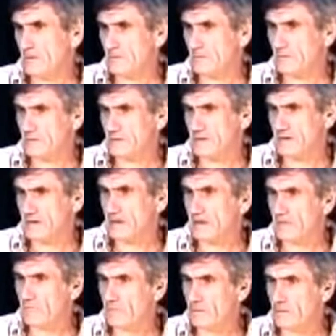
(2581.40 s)
people to
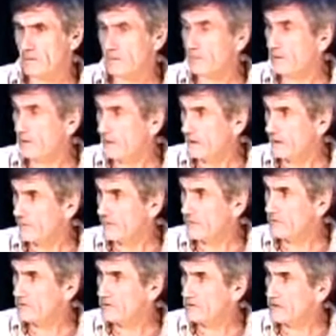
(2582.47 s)
think of what people are.
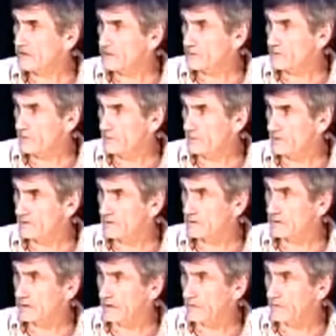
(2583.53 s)
They don't teach people
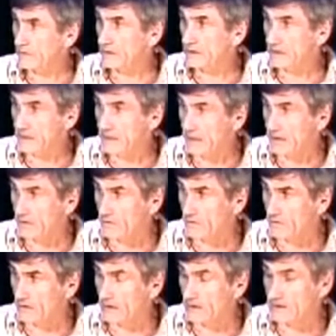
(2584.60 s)
to label and
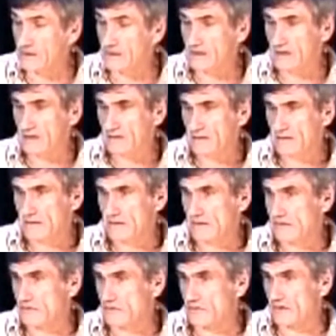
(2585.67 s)
categorize.
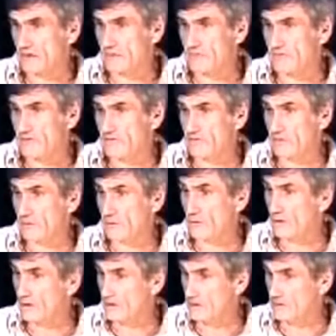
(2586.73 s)
Such tribes
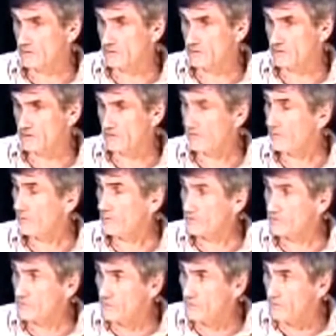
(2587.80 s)
or cultures have
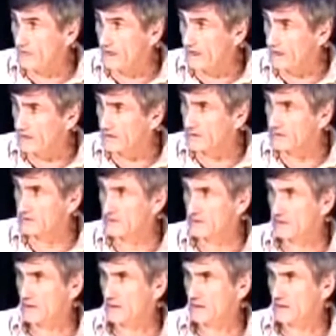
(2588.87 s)
almost no violence.